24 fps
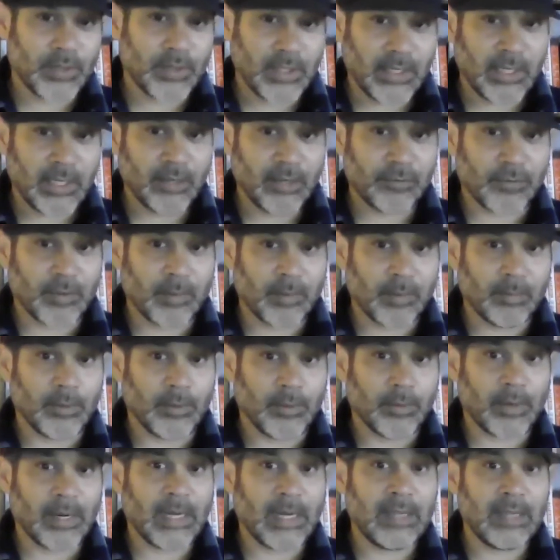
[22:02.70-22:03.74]
inning from
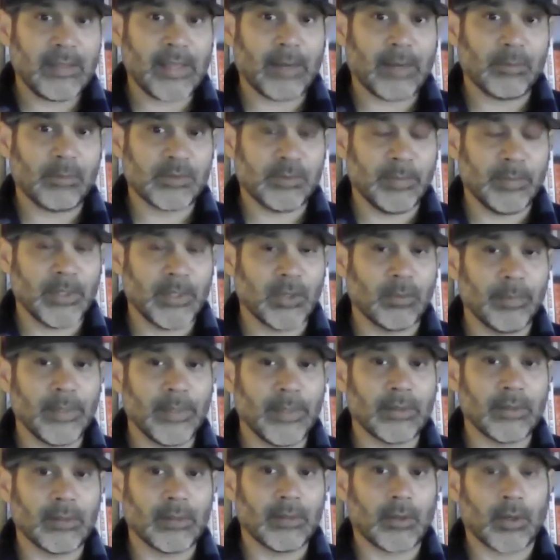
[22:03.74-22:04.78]
Gray that was
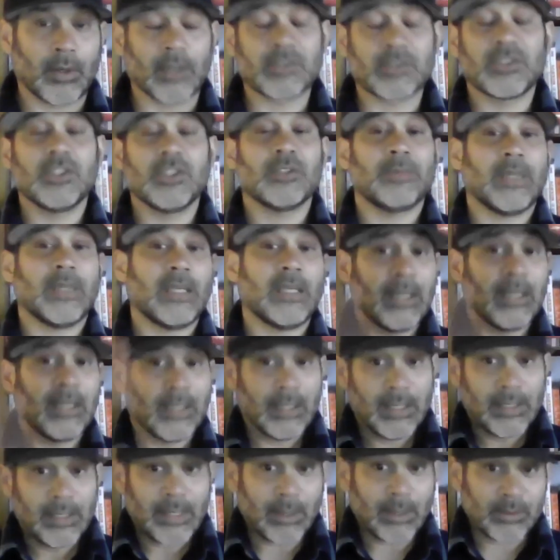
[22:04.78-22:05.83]

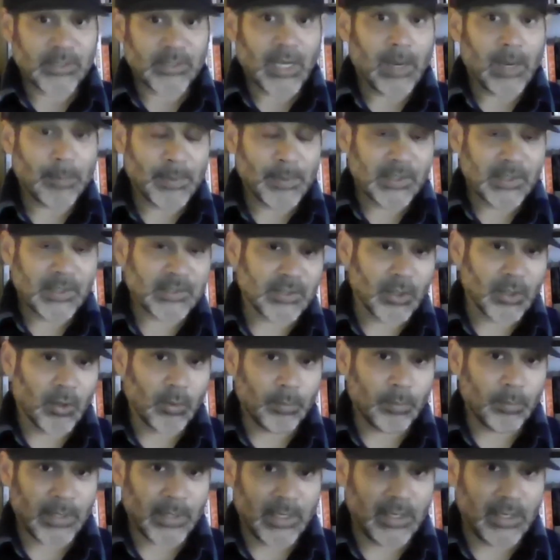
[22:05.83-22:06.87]
that was up in the
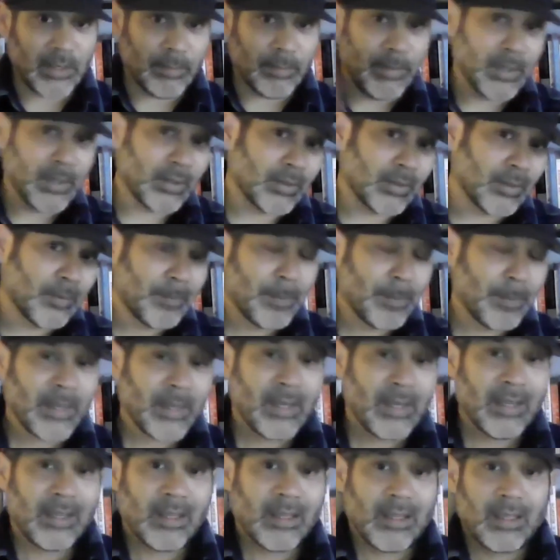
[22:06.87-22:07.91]
zone, but in the middle,
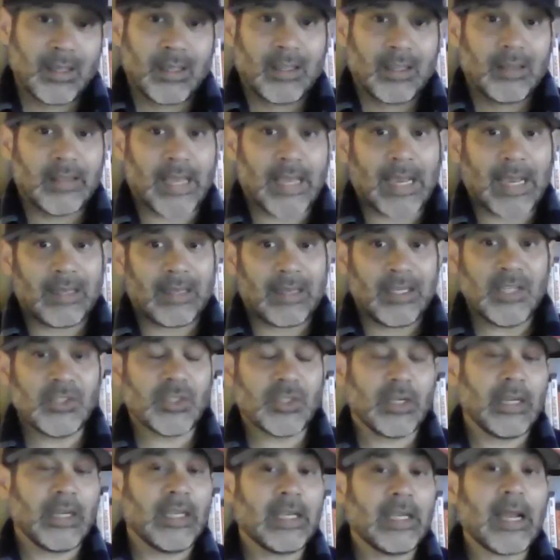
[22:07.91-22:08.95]
that he
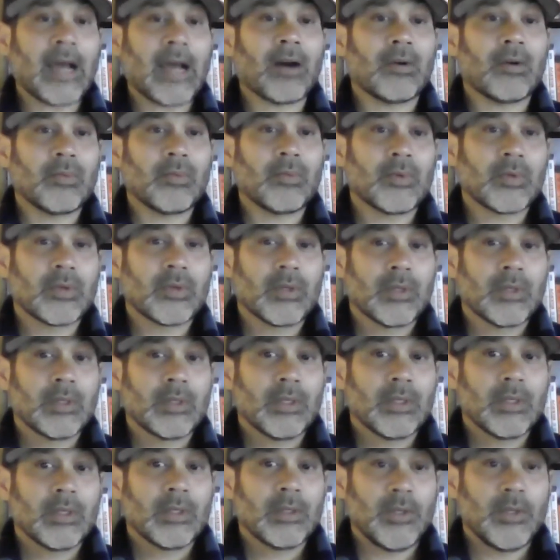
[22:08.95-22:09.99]
should have hit out.
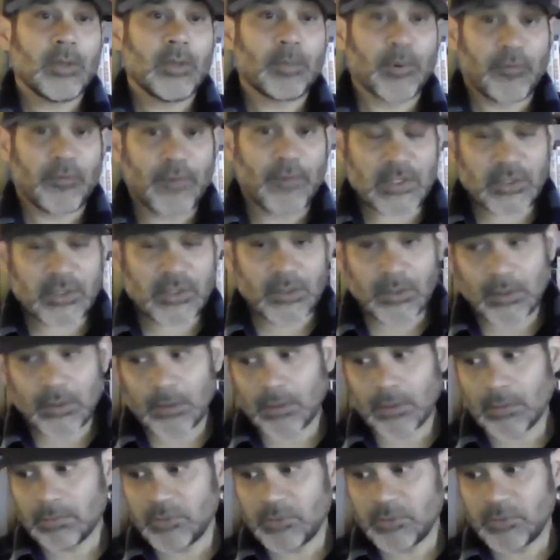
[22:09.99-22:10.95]
Professional